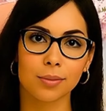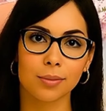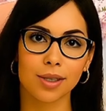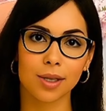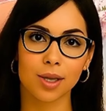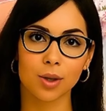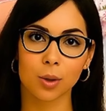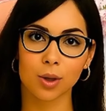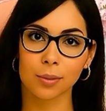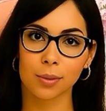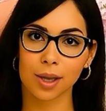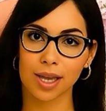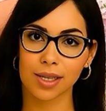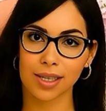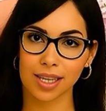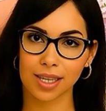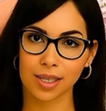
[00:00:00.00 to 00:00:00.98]
There was
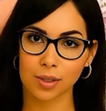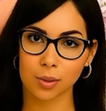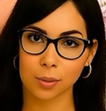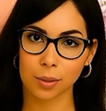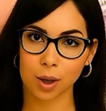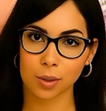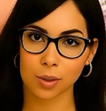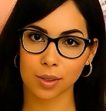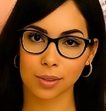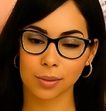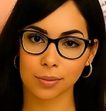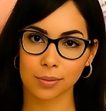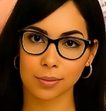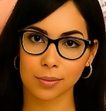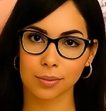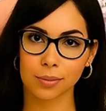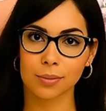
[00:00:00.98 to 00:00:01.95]
blessings for both
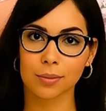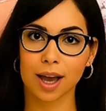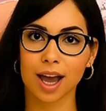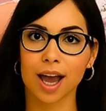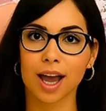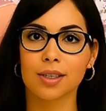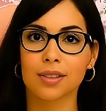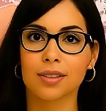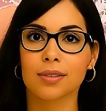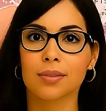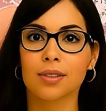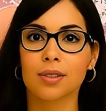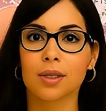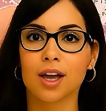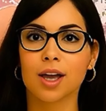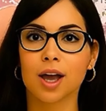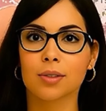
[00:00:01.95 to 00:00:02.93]
and
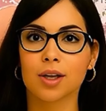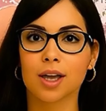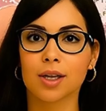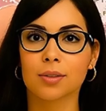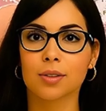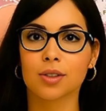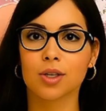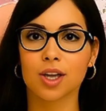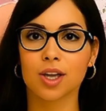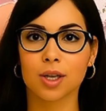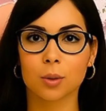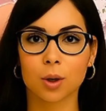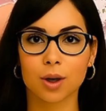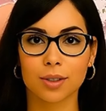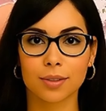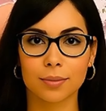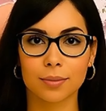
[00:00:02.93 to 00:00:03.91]
the covenant for just
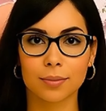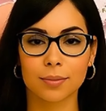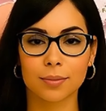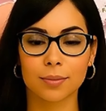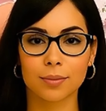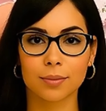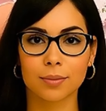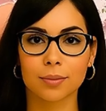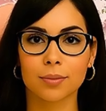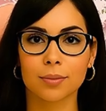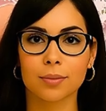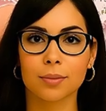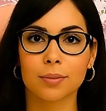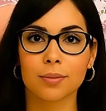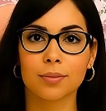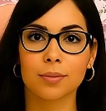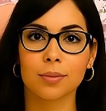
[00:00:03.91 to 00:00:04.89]
one.
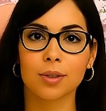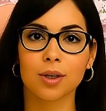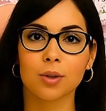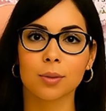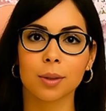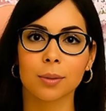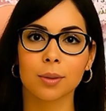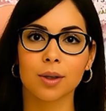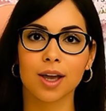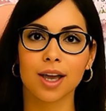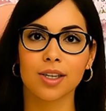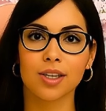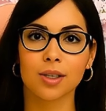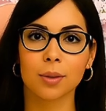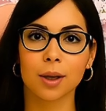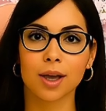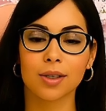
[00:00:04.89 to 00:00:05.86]
Remember,
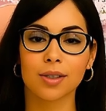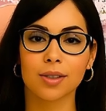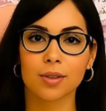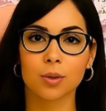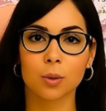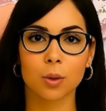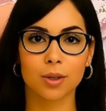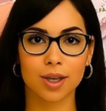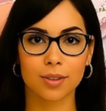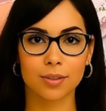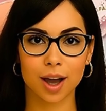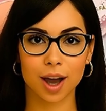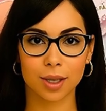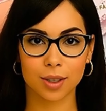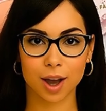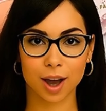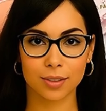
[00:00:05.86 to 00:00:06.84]
Ishmael was the
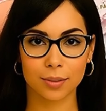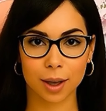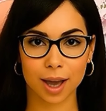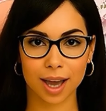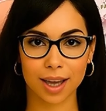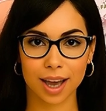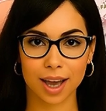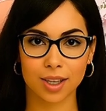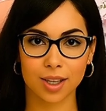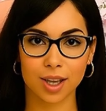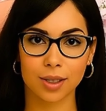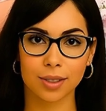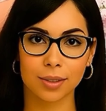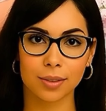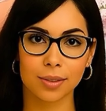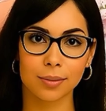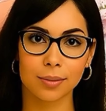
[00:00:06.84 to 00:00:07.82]
father of many
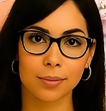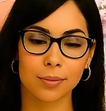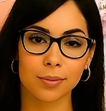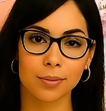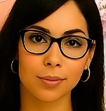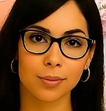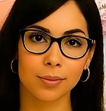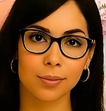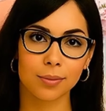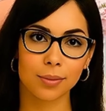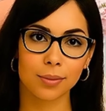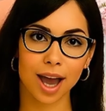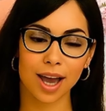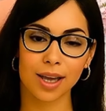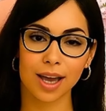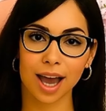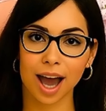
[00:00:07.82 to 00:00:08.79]
nations,
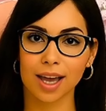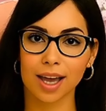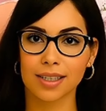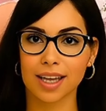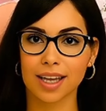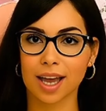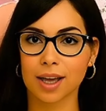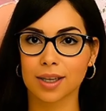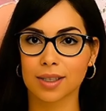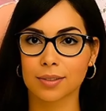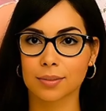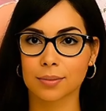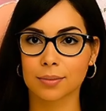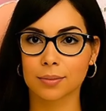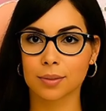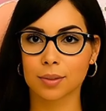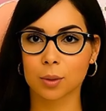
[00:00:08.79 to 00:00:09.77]
and Isaac
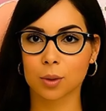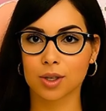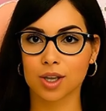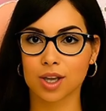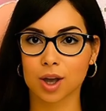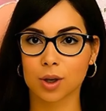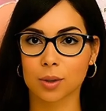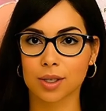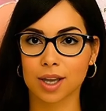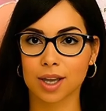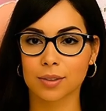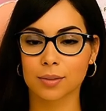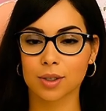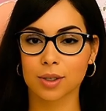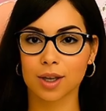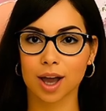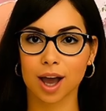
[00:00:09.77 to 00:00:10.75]
was chosen
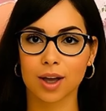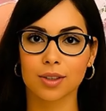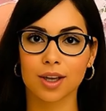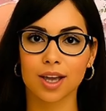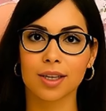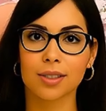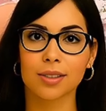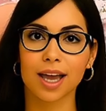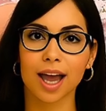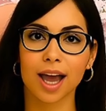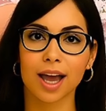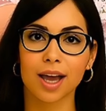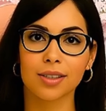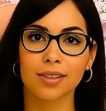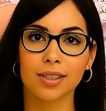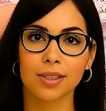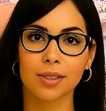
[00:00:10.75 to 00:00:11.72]
for the covenant
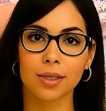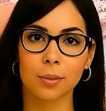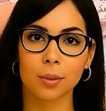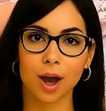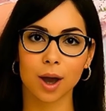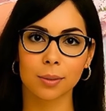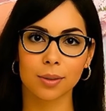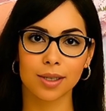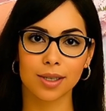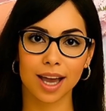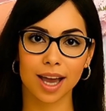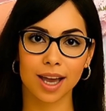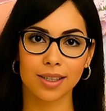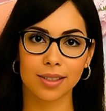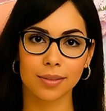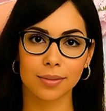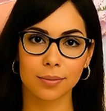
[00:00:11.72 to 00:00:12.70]
and the promised land.